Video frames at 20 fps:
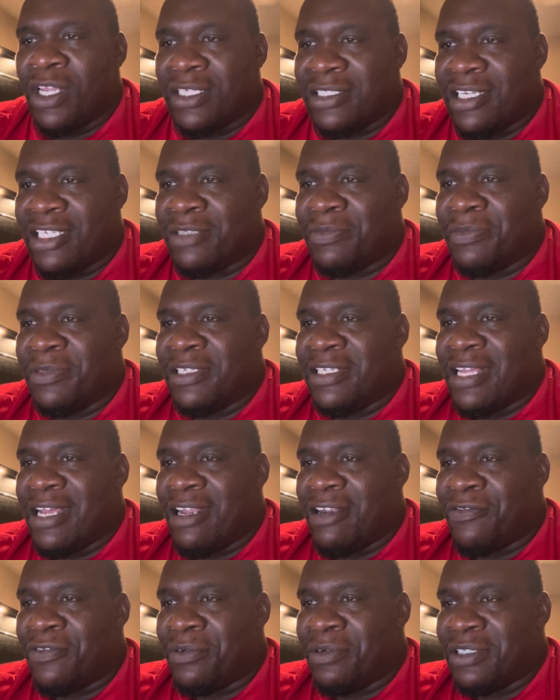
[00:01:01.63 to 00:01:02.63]
assessment
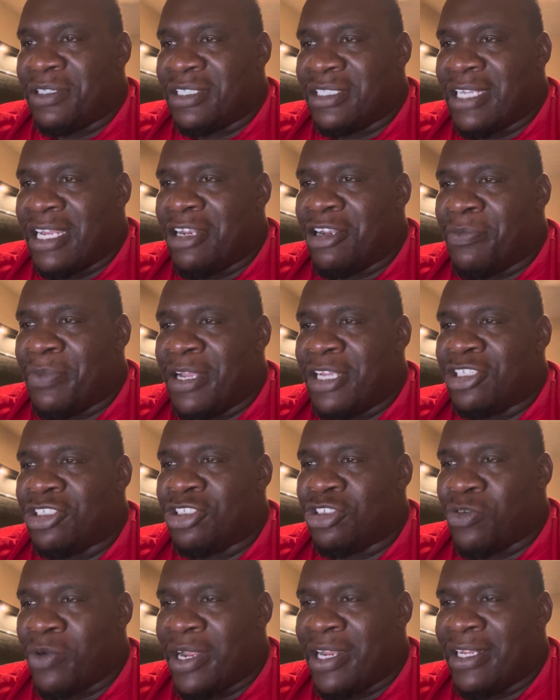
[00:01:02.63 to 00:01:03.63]
data from the standard
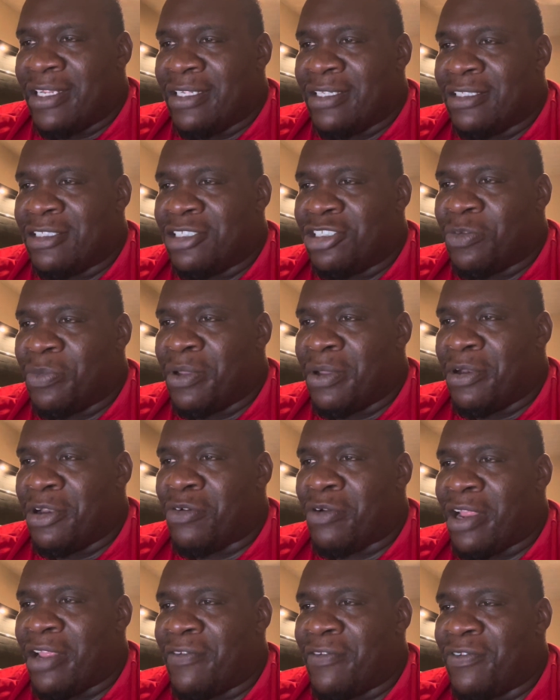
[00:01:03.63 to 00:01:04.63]
based grading to be able to
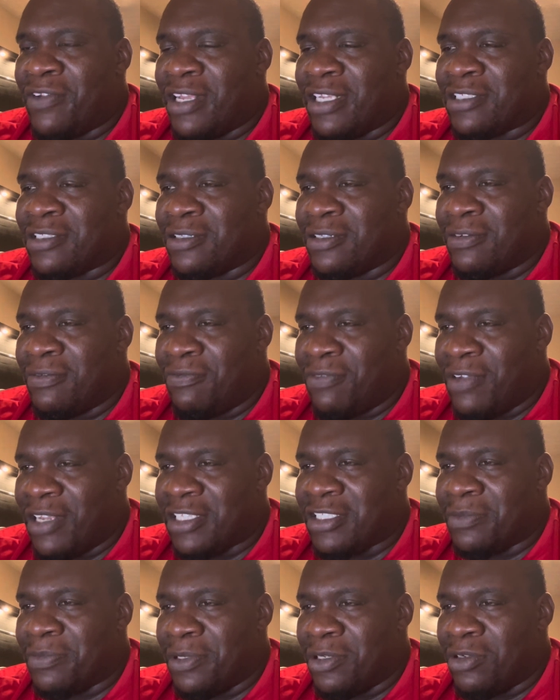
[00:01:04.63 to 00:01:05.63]
create
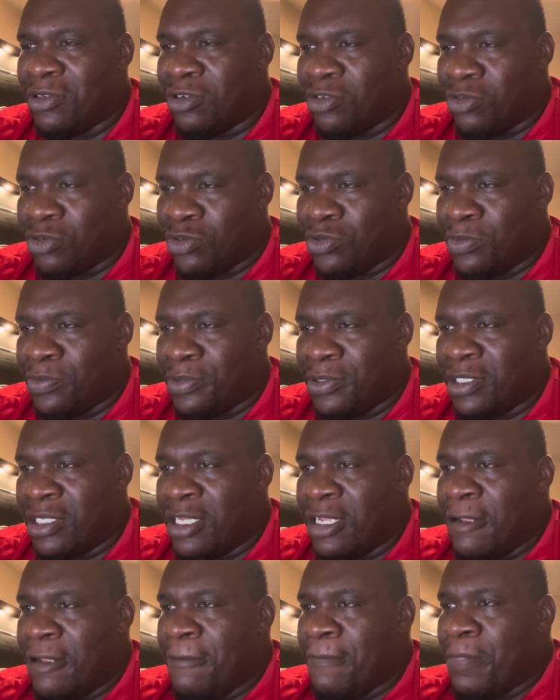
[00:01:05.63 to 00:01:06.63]
flexible groups
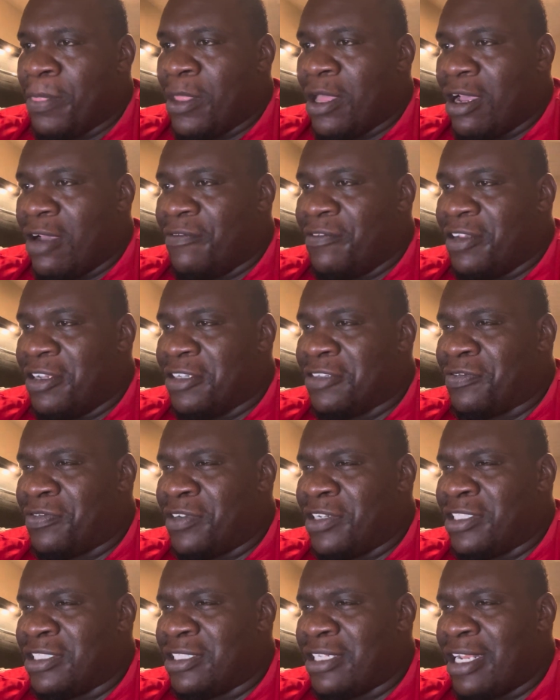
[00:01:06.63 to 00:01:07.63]
of
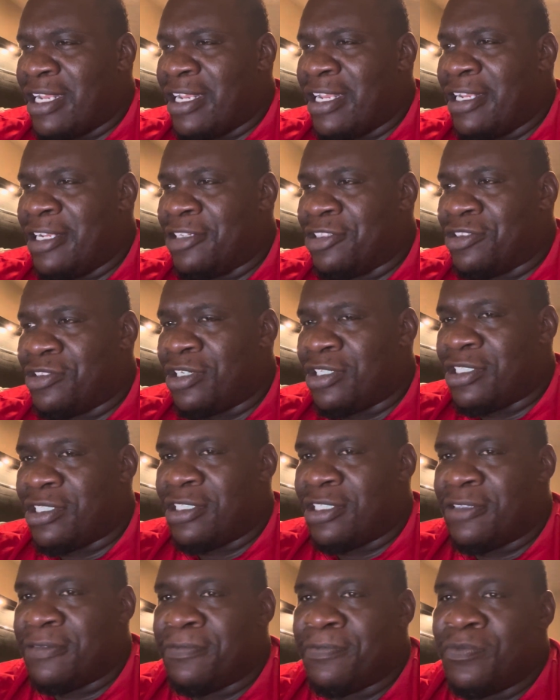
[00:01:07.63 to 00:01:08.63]
differentiated
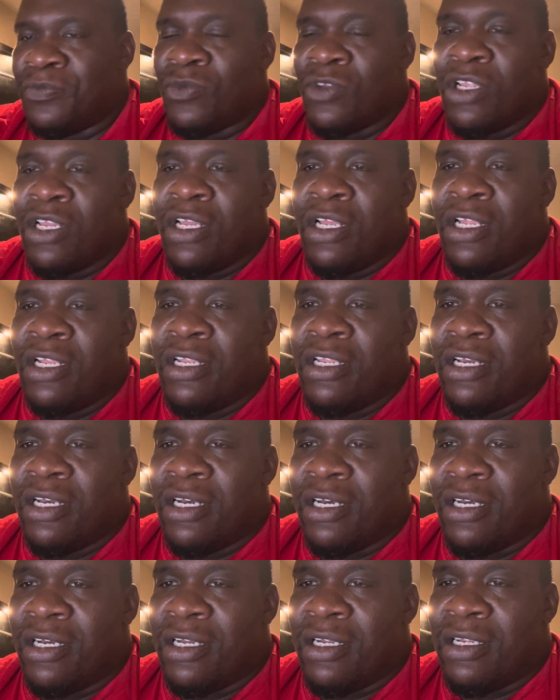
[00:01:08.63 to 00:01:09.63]
instruction,
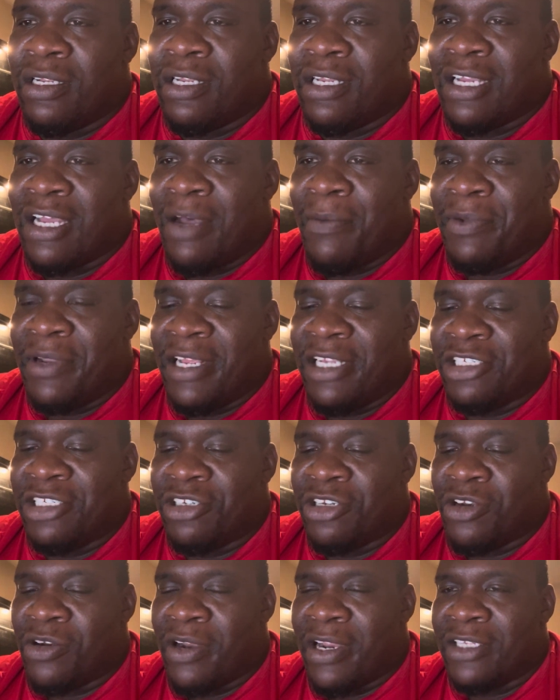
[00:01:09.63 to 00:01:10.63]
the
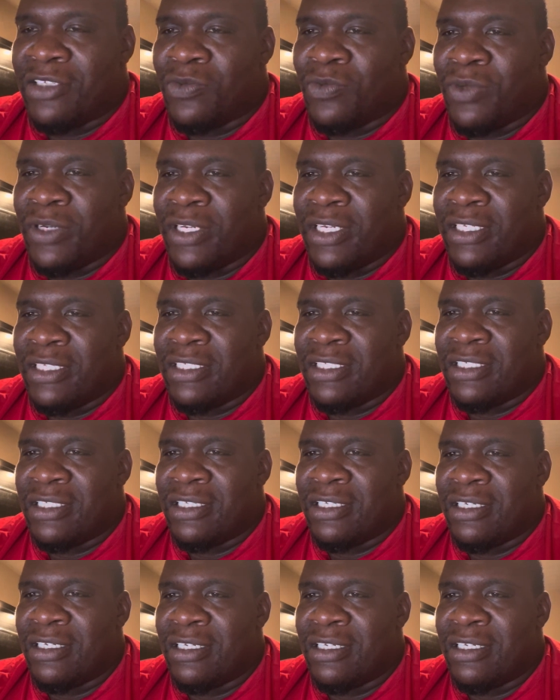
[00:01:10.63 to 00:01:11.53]
combination creates which